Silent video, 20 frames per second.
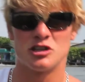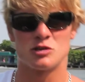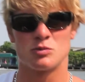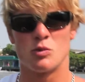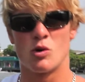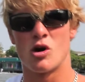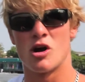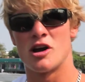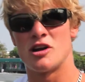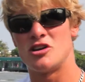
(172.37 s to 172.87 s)
this
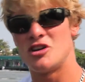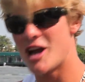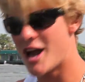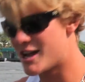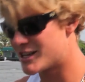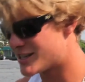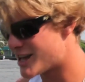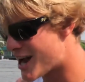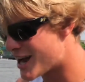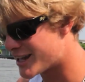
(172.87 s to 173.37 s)
board. You
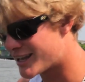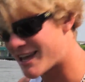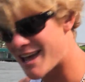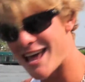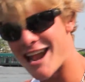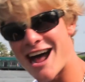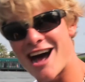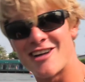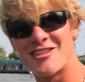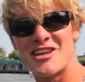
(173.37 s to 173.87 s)
guys got to
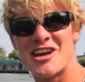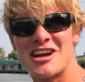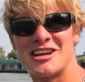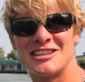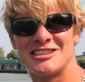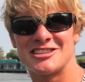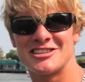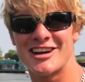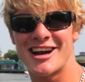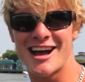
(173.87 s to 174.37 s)
get out there
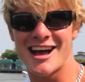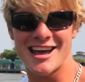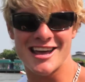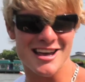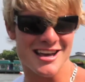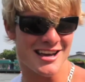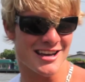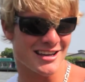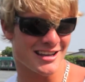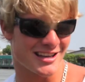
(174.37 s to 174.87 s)
and try
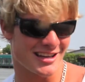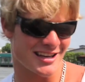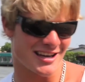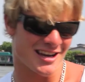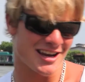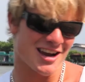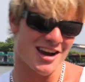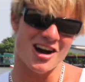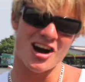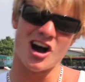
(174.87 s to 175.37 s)
it.
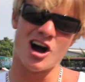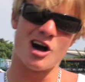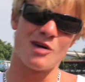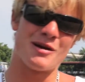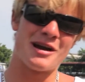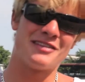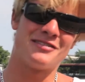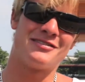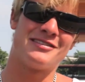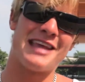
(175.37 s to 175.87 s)

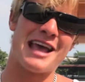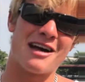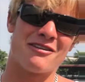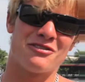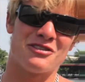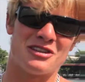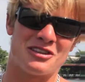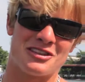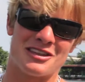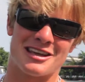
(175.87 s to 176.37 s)
I
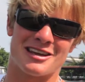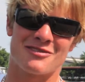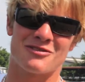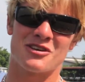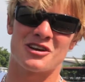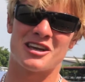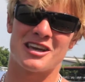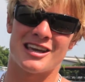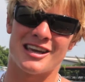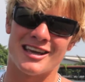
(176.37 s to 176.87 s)
definitely think
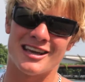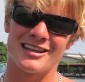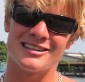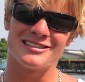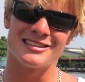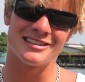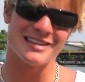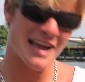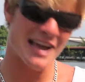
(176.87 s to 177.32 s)
for kids and